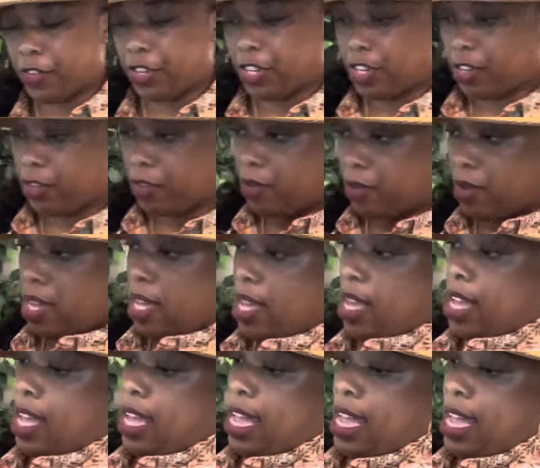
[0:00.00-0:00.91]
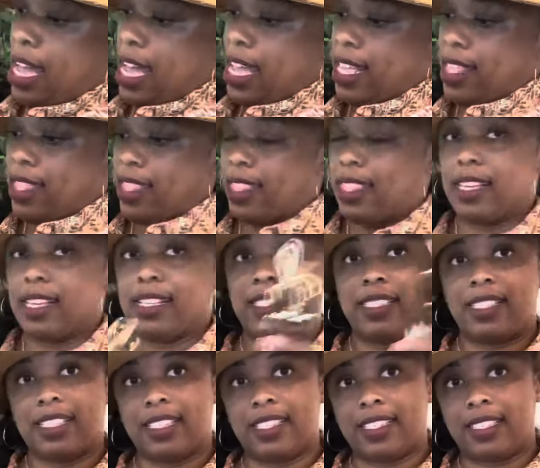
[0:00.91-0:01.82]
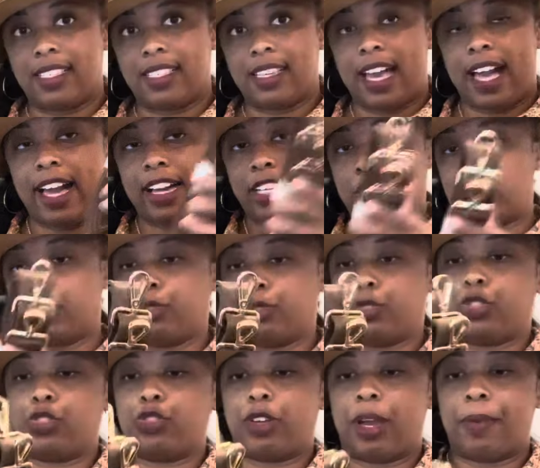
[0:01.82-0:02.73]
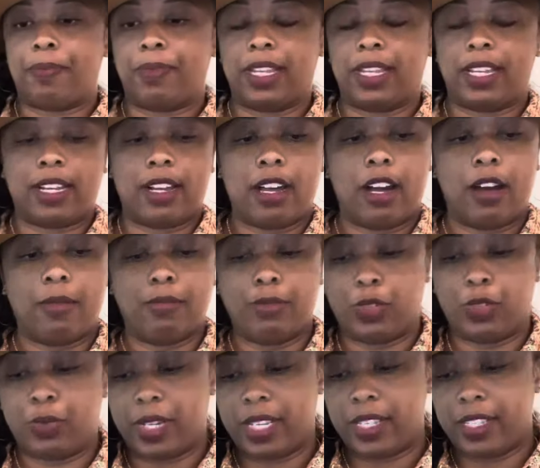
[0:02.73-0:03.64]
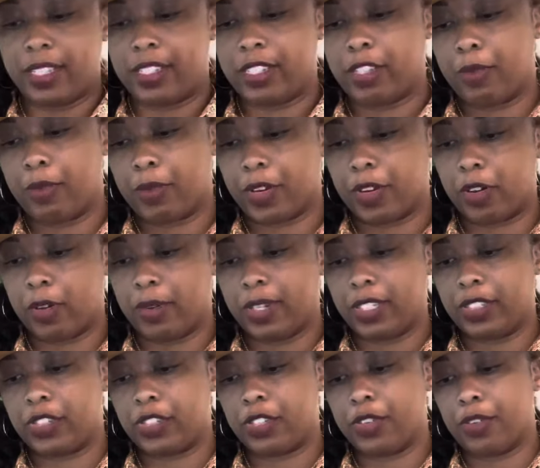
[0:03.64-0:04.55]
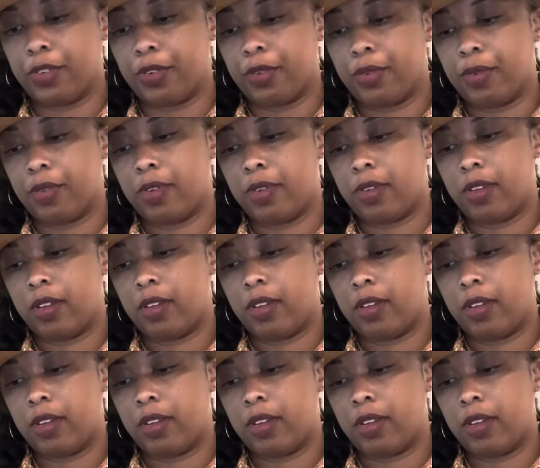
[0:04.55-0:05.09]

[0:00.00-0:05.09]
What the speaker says: for you. And this is the actual strap that it comes with. So we're going to